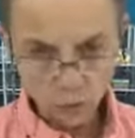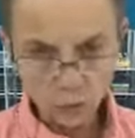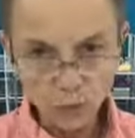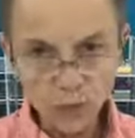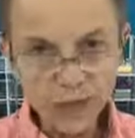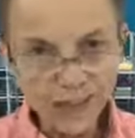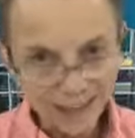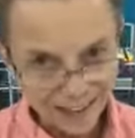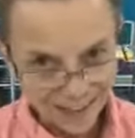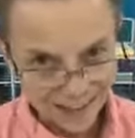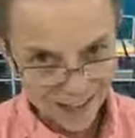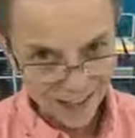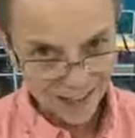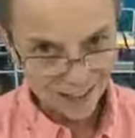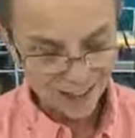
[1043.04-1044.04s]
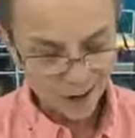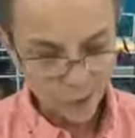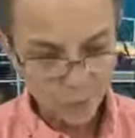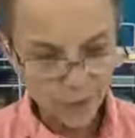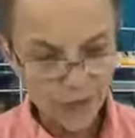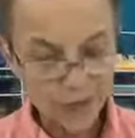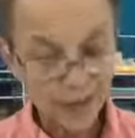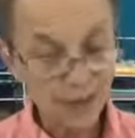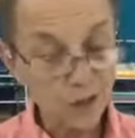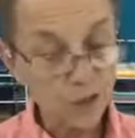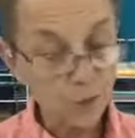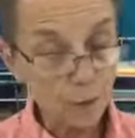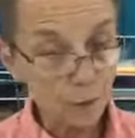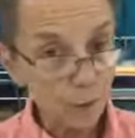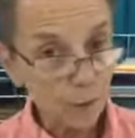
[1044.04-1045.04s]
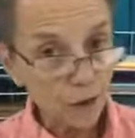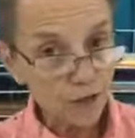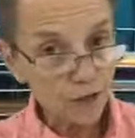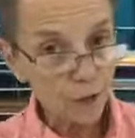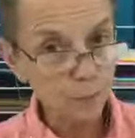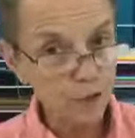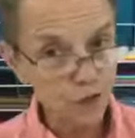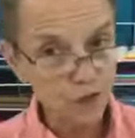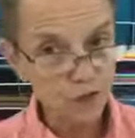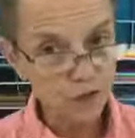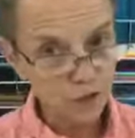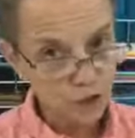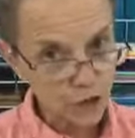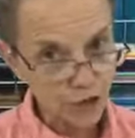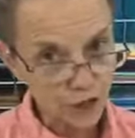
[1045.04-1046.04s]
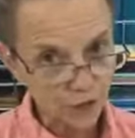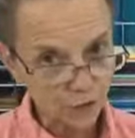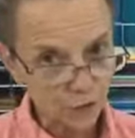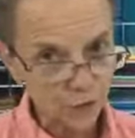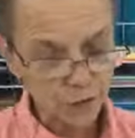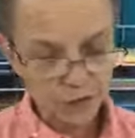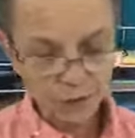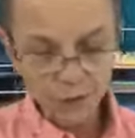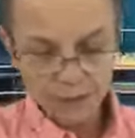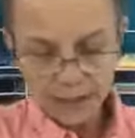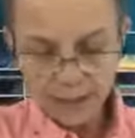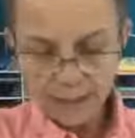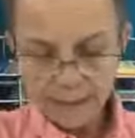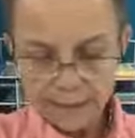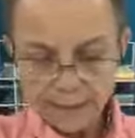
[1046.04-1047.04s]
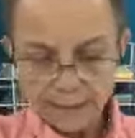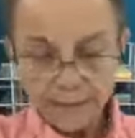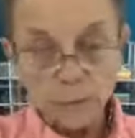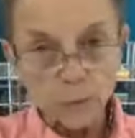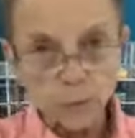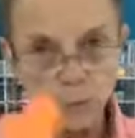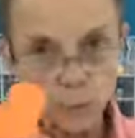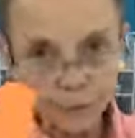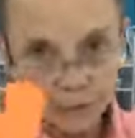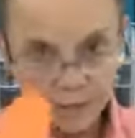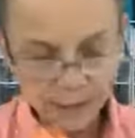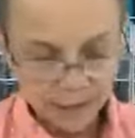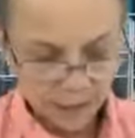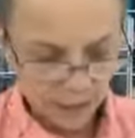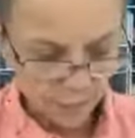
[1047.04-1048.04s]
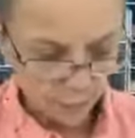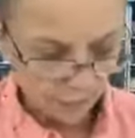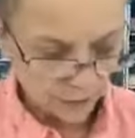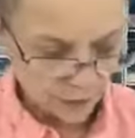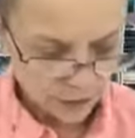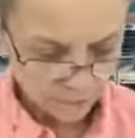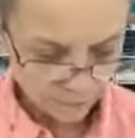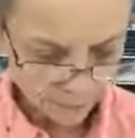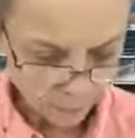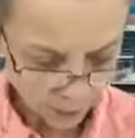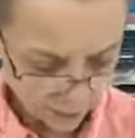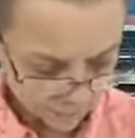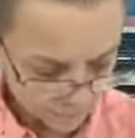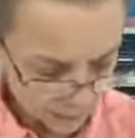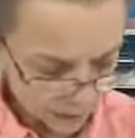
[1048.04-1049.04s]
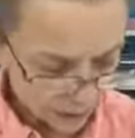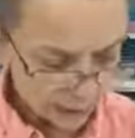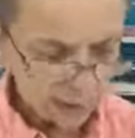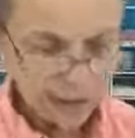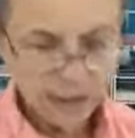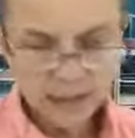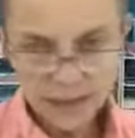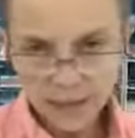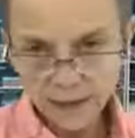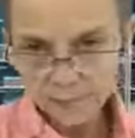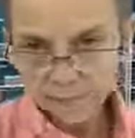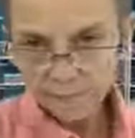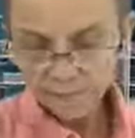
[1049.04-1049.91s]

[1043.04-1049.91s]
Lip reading: really excited now because I can do my project but just change it for Christmas. Really excited about this. Okay, and then I said,